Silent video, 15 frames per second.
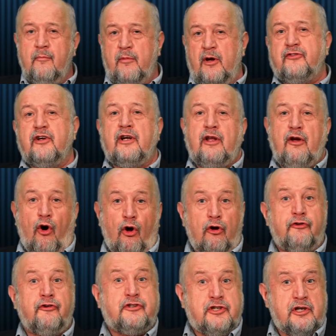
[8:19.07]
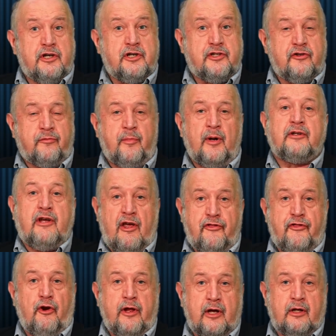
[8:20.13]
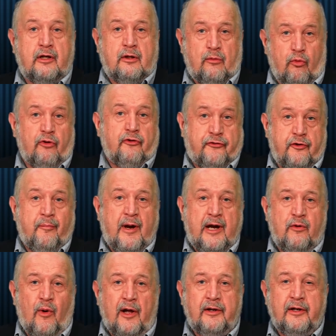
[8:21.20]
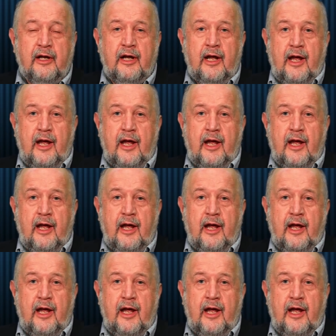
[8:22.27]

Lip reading: Basically all the churches, but Catholic was the main one.